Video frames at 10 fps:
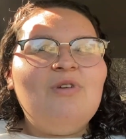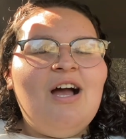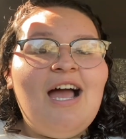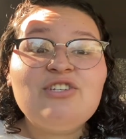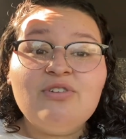Uh,
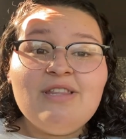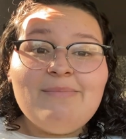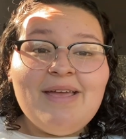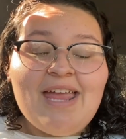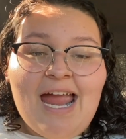I showed them
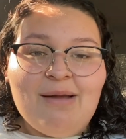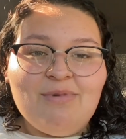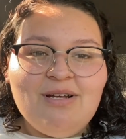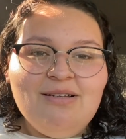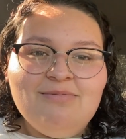my
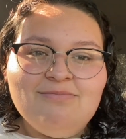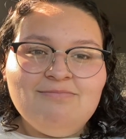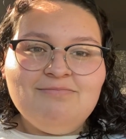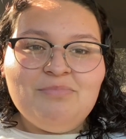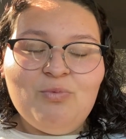camera,
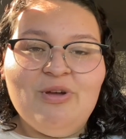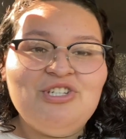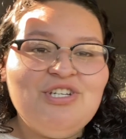which